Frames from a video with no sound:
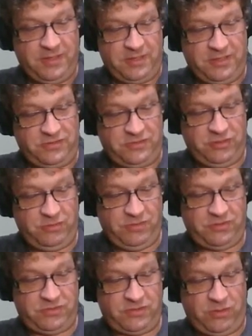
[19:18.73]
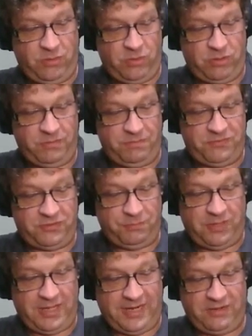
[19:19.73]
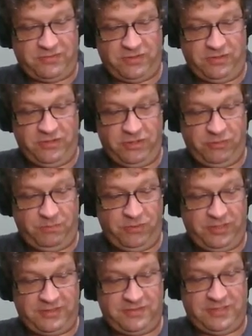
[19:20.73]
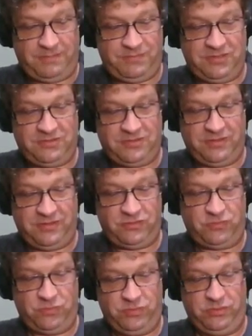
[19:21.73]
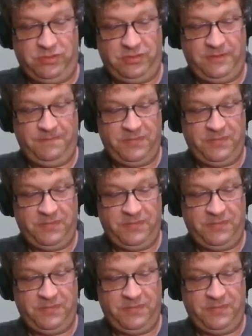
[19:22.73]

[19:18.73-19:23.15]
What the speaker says: Consumers or suppliers are notable exceptions to this rule.